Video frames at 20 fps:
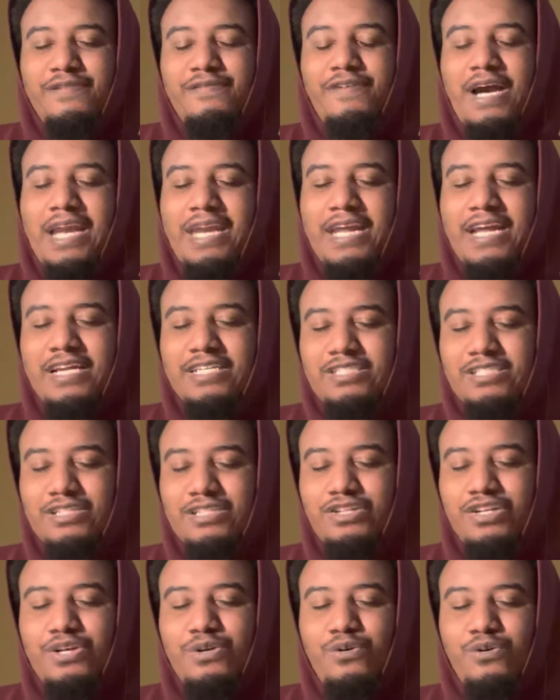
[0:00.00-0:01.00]

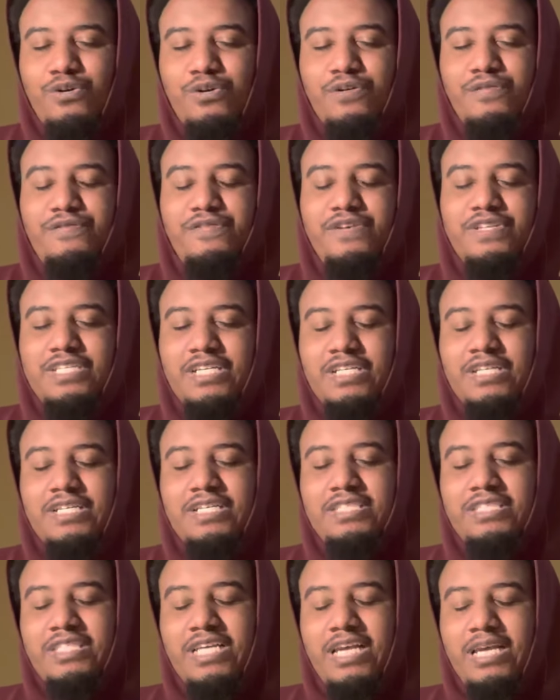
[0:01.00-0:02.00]
financially or physically
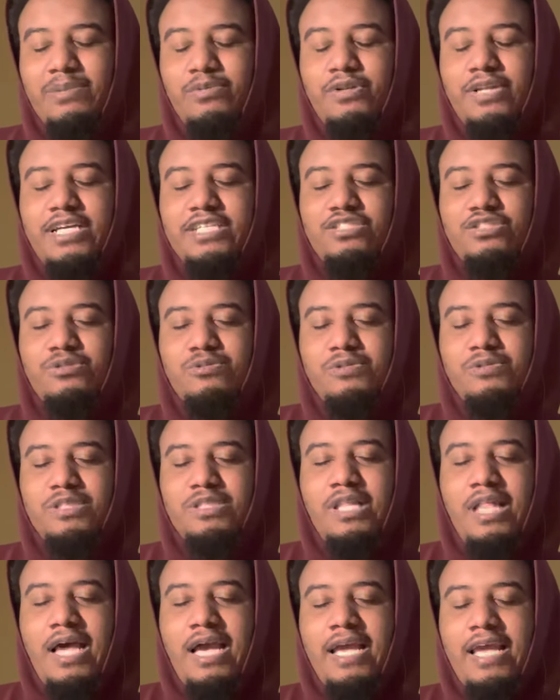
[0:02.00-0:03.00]
stable as you would
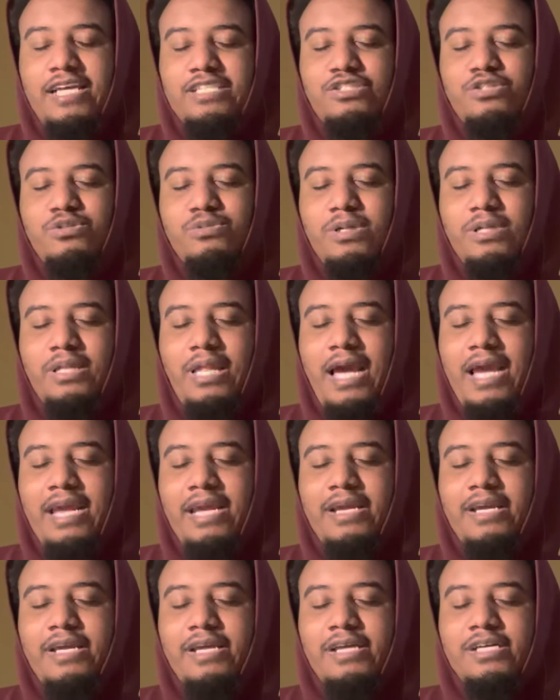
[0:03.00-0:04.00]

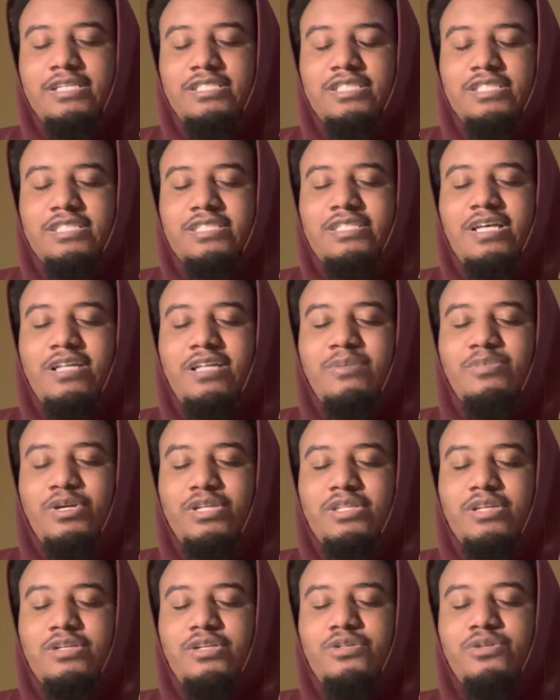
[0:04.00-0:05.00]
like, just
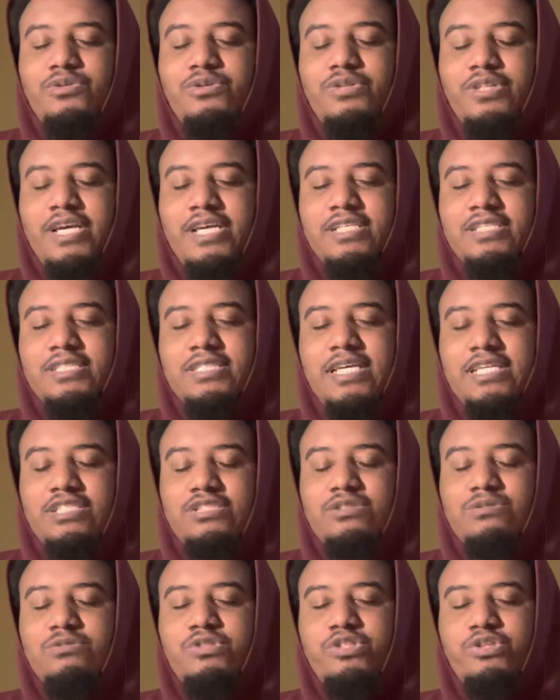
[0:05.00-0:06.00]
celebrate the little things that
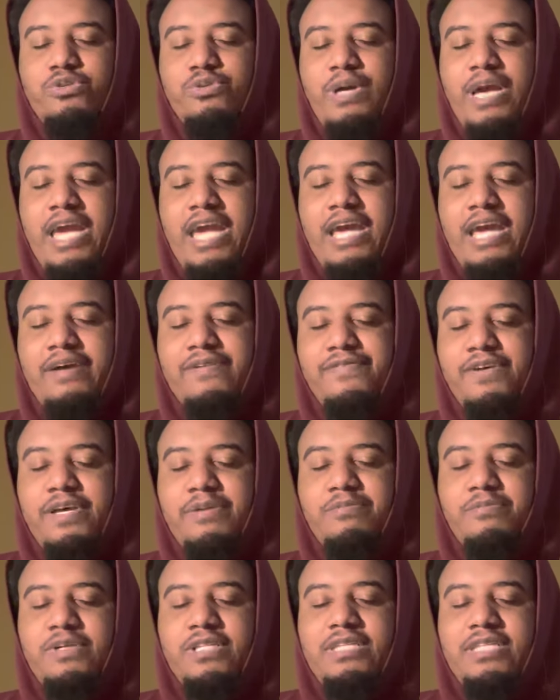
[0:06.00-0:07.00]
you do have.
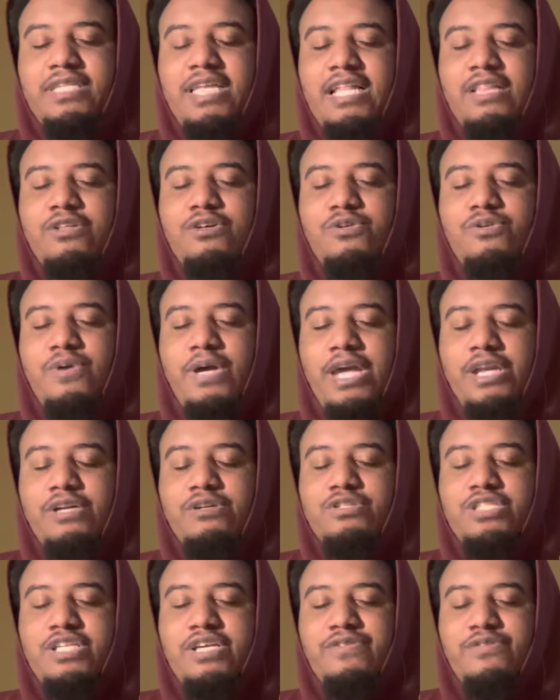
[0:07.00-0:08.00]
And with that little
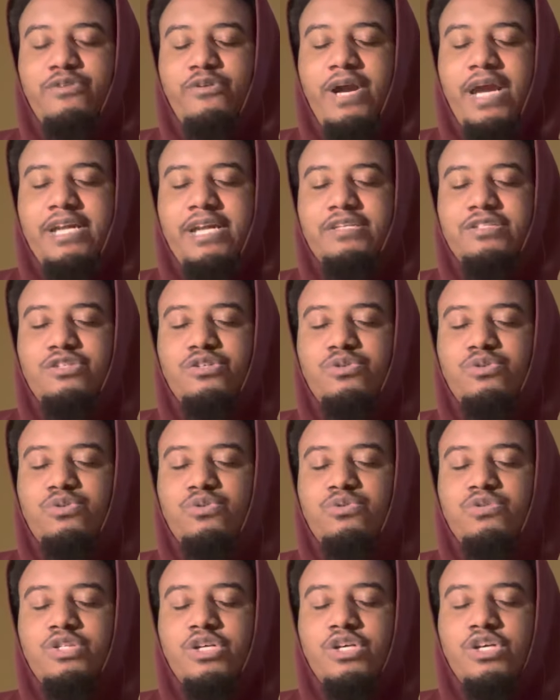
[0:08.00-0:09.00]
energy of
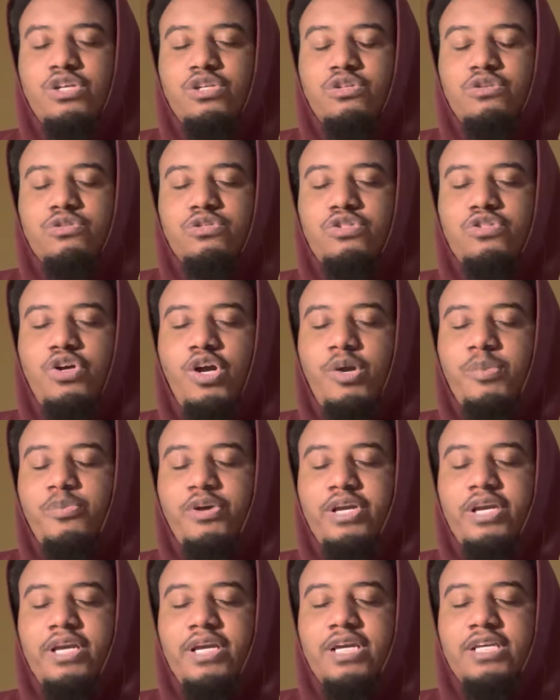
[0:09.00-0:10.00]
gratitude, you'll start
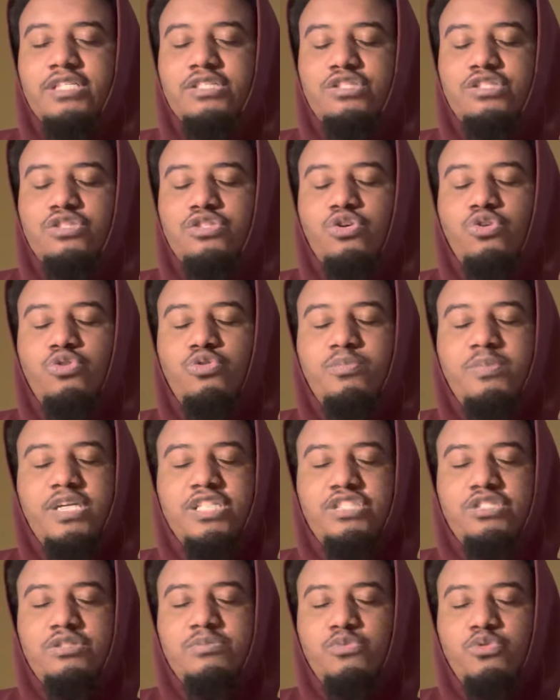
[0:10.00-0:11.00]
bringing in so
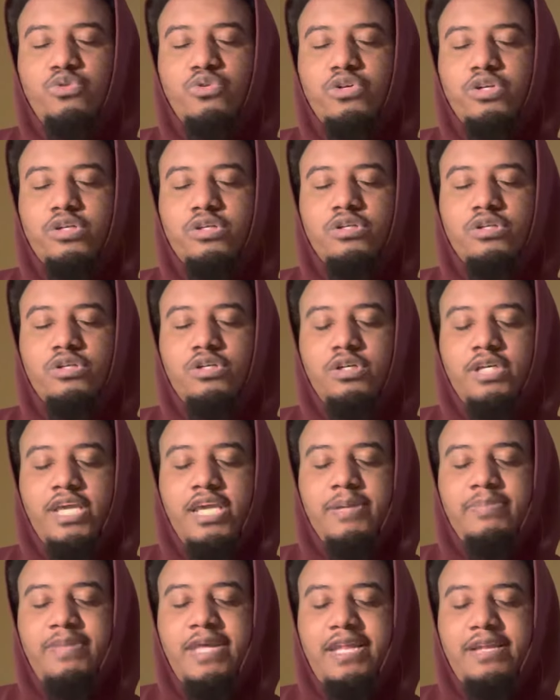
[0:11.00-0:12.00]
much more.
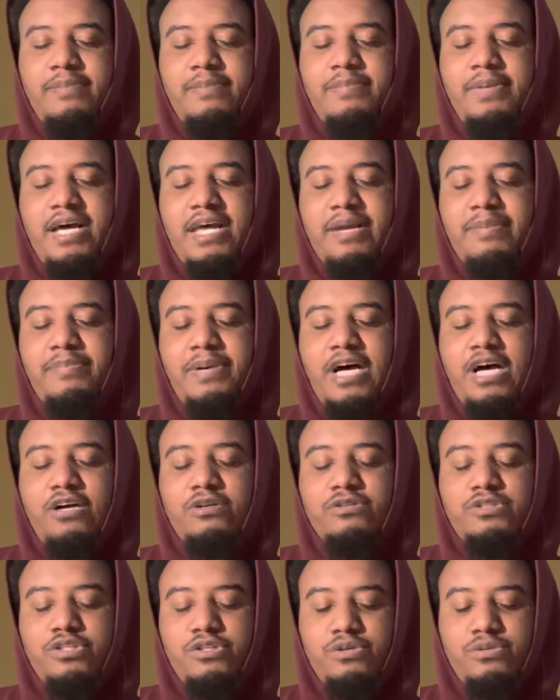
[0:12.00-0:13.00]
Keep that in mind, pile
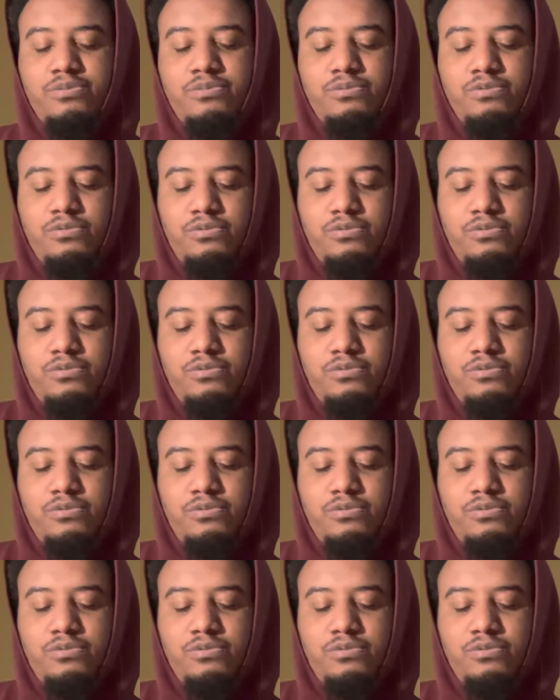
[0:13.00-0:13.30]
two.